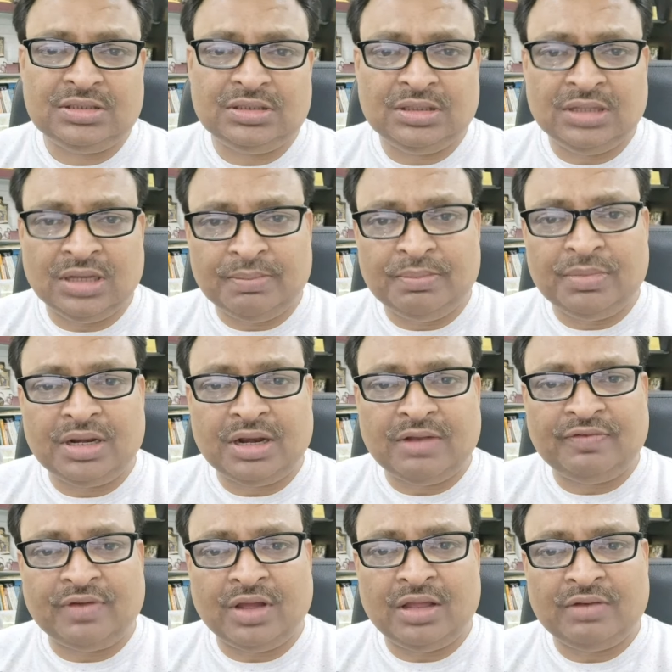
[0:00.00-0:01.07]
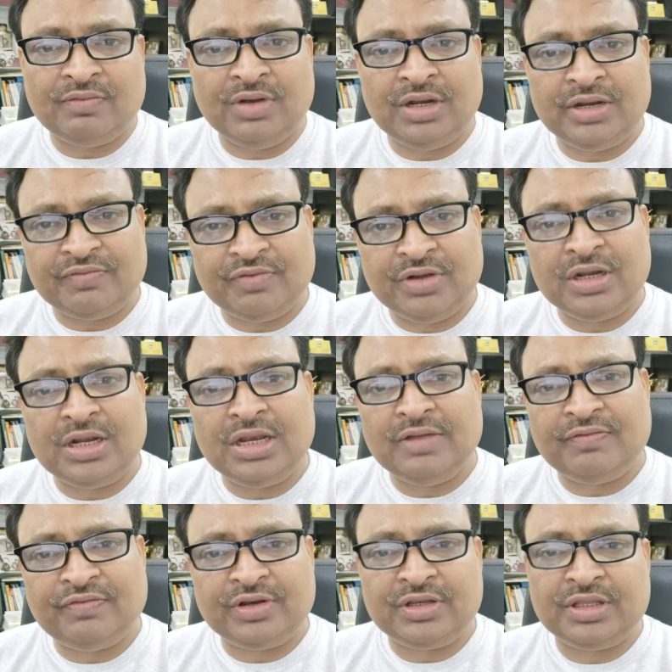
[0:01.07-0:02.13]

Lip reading: number of hours will definitely affect